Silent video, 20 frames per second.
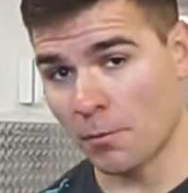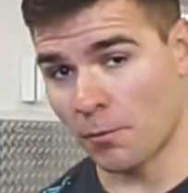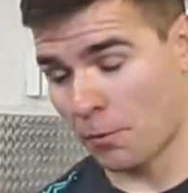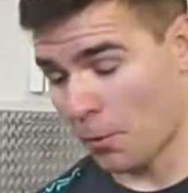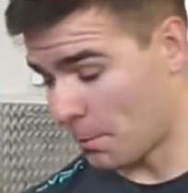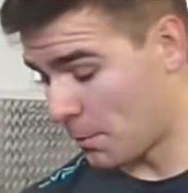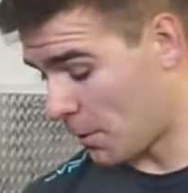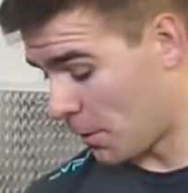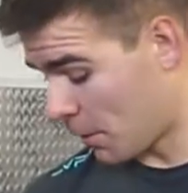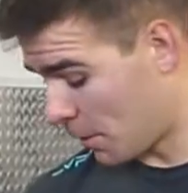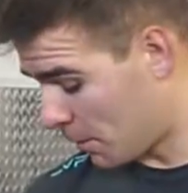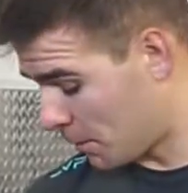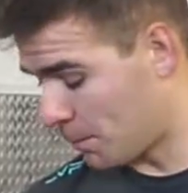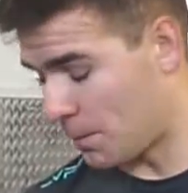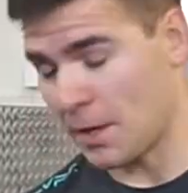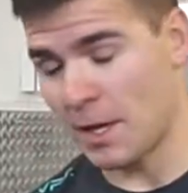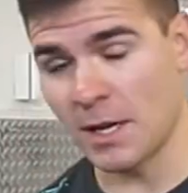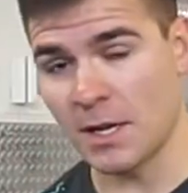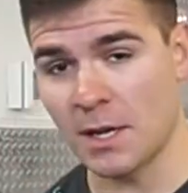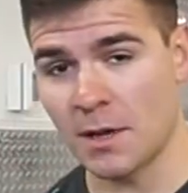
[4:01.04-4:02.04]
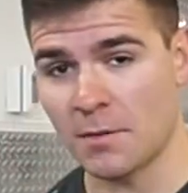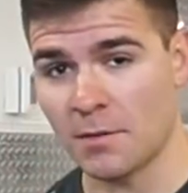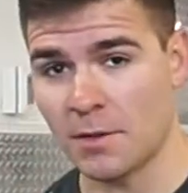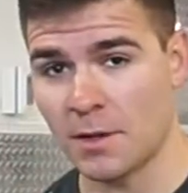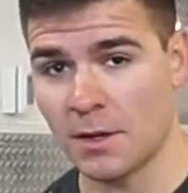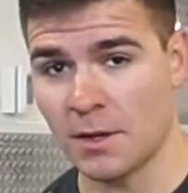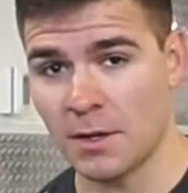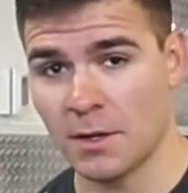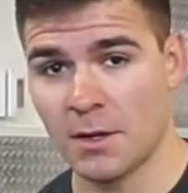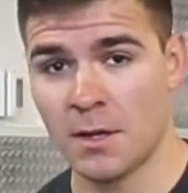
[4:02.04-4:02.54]
from the beginning of
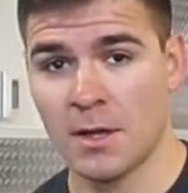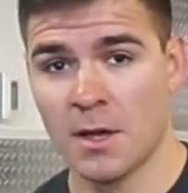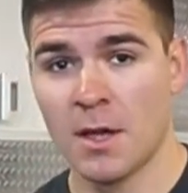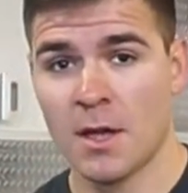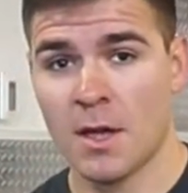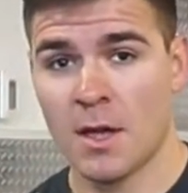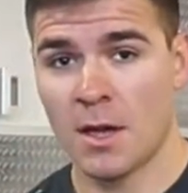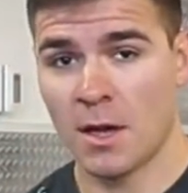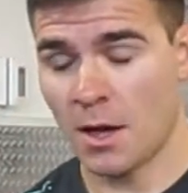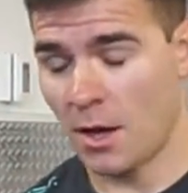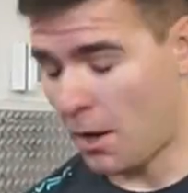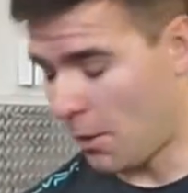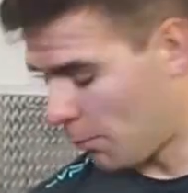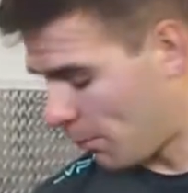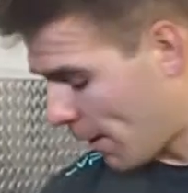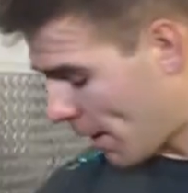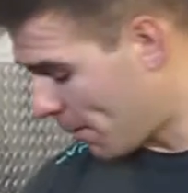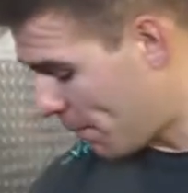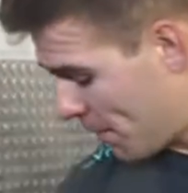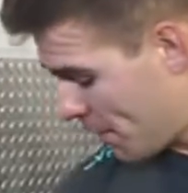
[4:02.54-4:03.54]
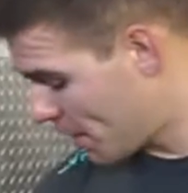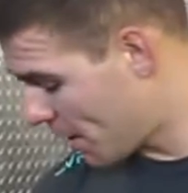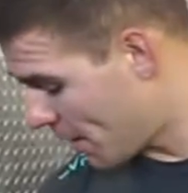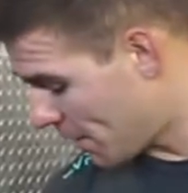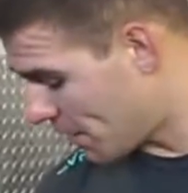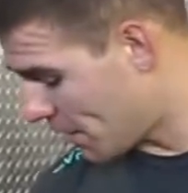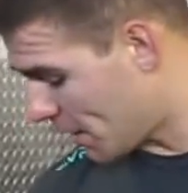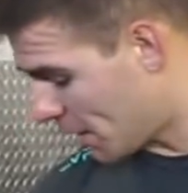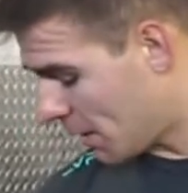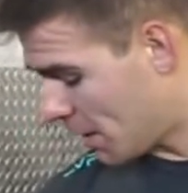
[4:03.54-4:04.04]
the rep,
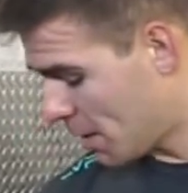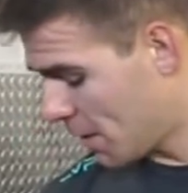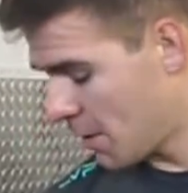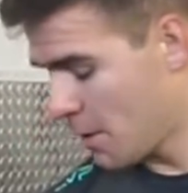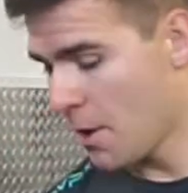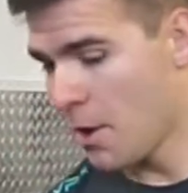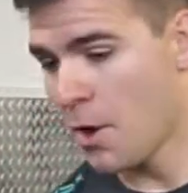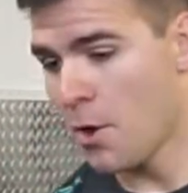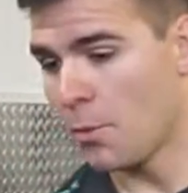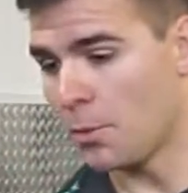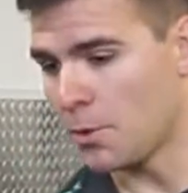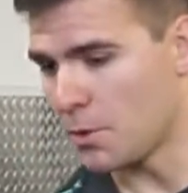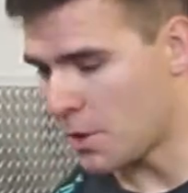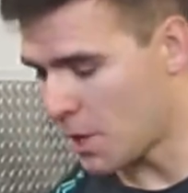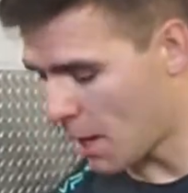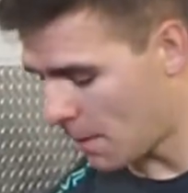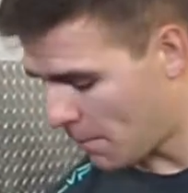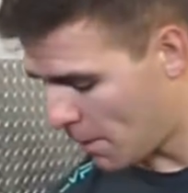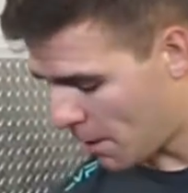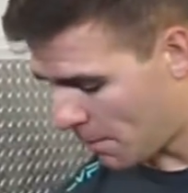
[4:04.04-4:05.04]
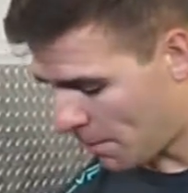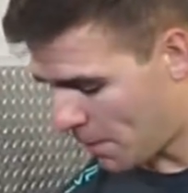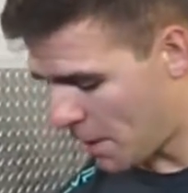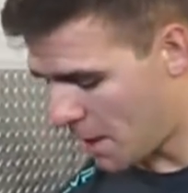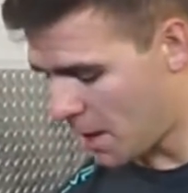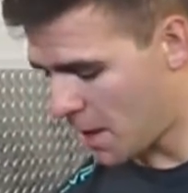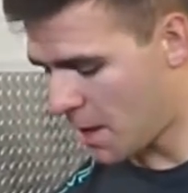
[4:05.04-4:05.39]
and then when you come up,